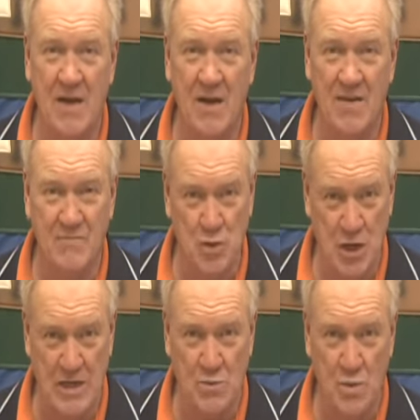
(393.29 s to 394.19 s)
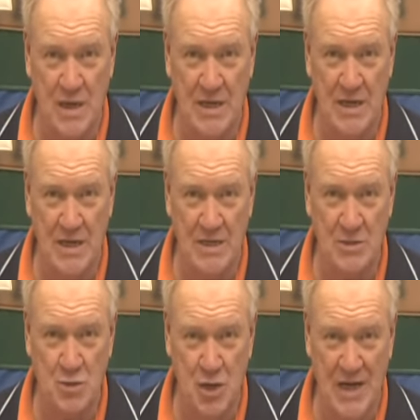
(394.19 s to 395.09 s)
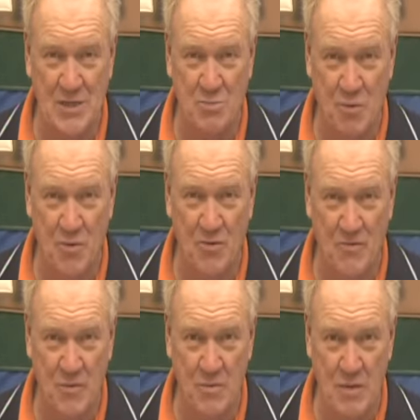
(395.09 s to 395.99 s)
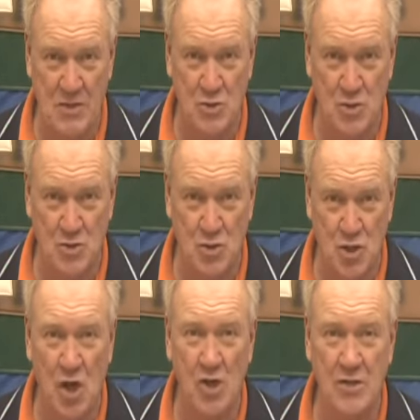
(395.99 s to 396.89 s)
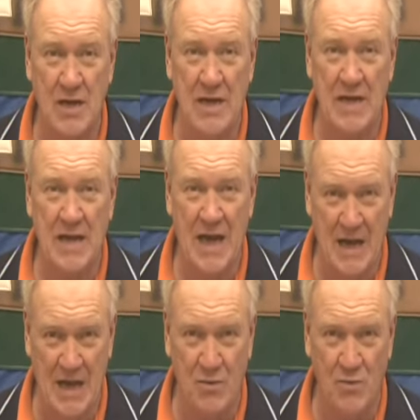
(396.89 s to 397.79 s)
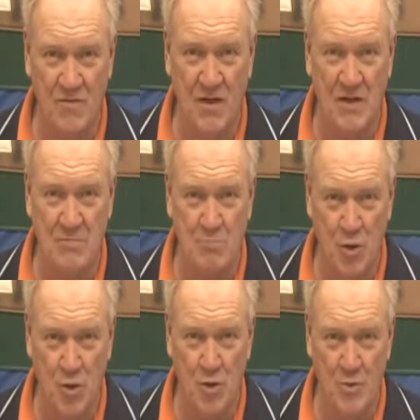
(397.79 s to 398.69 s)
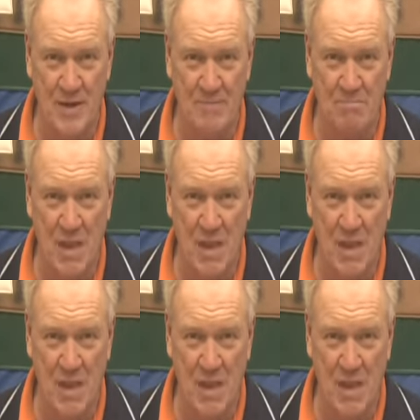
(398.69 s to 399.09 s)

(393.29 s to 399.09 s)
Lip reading: of Janeway Lane in Jacksboro for domestic assault and aggravated burglary.